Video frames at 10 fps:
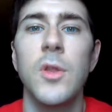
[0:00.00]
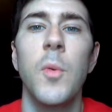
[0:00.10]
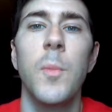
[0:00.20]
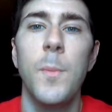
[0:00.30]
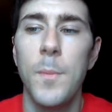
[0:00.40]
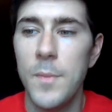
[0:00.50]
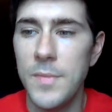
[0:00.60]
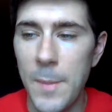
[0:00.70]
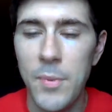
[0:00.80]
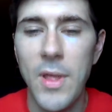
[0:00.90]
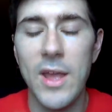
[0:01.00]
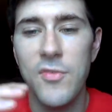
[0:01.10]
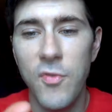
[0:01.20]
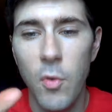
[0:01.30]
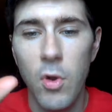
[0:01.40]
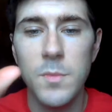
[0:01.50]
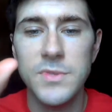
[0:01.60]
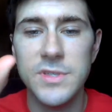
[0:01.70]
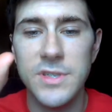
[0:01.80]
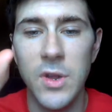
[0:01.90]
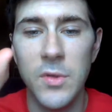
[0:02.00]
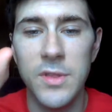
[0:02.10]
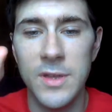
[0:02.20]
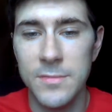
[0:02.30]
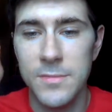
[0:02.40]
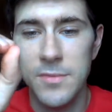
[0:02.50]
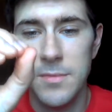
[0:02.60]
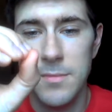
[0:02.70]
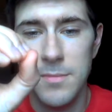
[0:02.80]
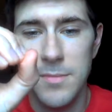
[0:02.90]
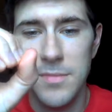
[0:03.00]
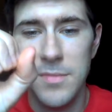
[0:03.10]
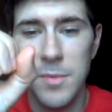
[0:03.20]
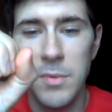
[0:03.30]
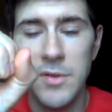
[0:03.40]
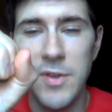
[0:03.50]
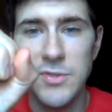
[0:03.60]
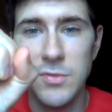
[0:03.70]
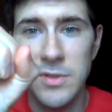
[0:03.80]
You know that plaque forms. The blood vessel